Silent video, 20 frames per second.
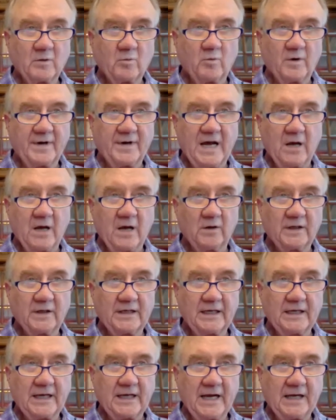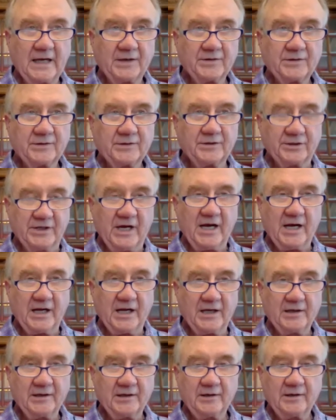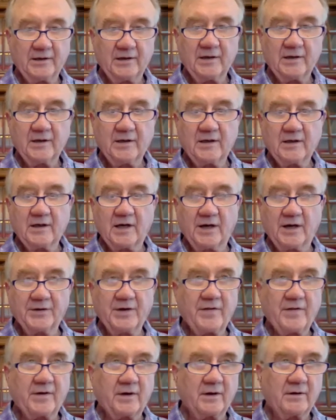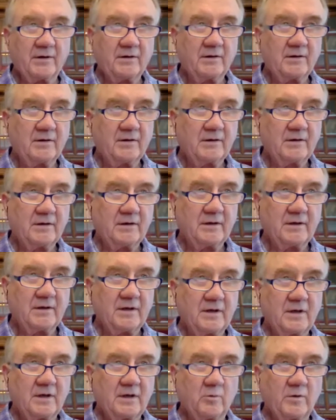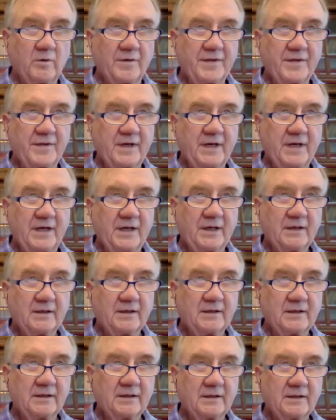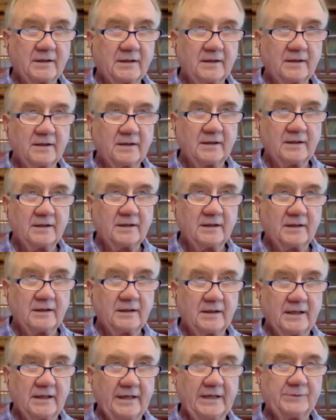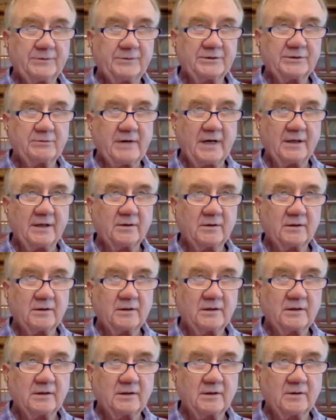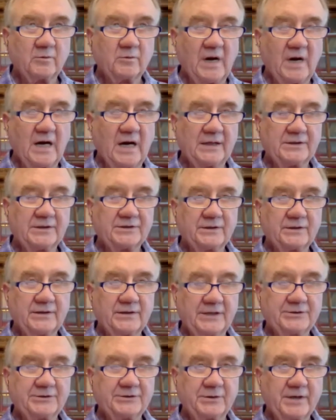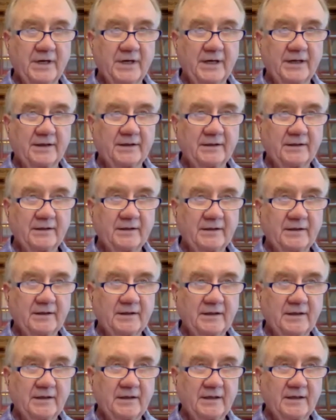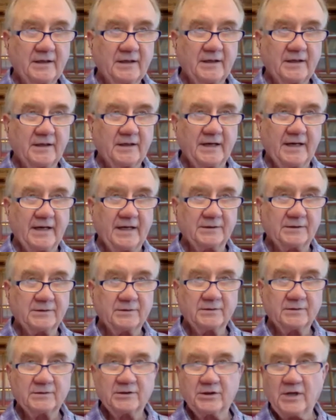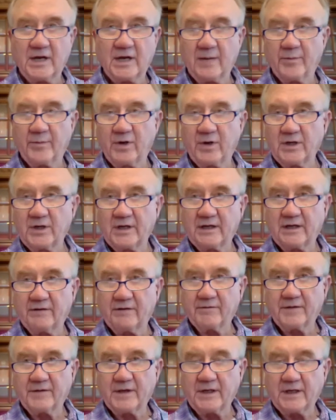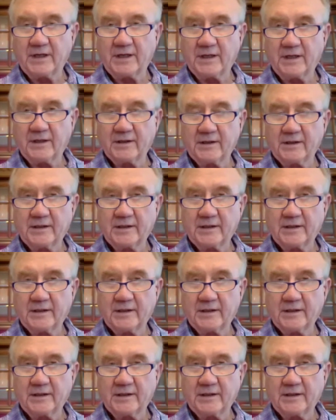We're now looking at today, another with the interest rate rise yesterday. And today, I believe, the